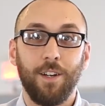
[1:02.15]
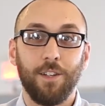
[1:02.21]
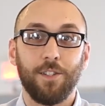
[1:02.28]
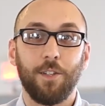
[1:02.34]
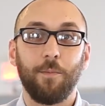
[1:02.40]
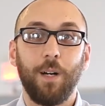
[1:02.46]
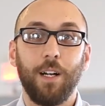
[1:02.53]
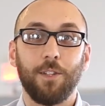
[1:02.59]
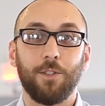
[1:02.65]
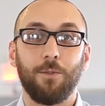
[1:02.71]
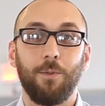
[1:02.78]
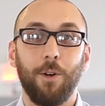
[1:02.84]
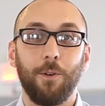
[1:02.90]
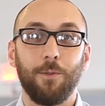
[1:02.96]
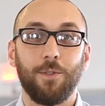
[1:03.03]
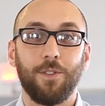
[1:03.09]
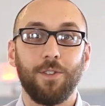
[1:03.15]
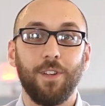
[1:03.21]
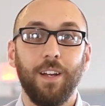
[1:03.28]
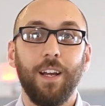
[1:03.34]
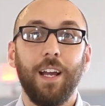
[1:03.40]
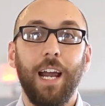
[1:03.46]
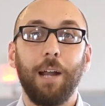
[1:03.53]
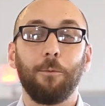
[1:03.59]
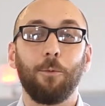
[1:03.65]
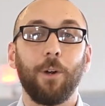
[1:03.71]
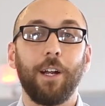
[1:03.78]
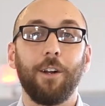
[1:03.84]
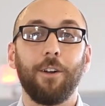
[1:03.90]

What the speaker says: customized quotes, and we're